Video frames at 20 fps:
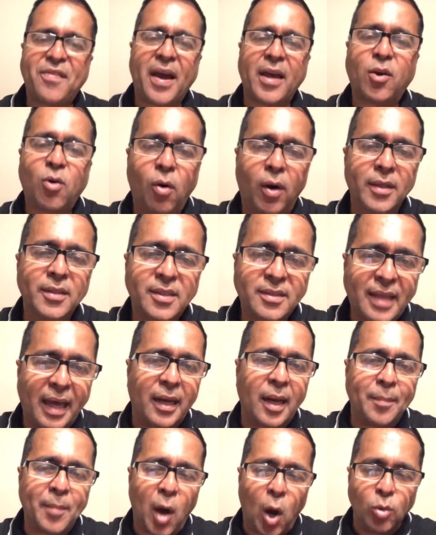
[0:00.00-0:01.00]
if I go and
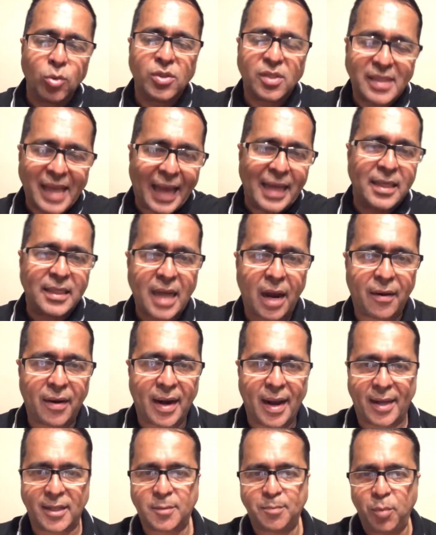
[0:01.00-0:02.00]
stand up outside
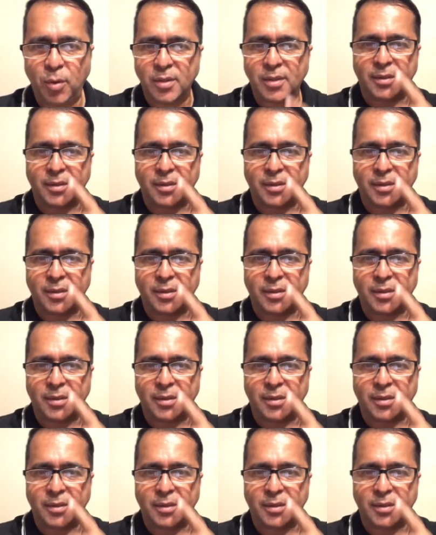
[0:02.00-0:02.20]
Carnage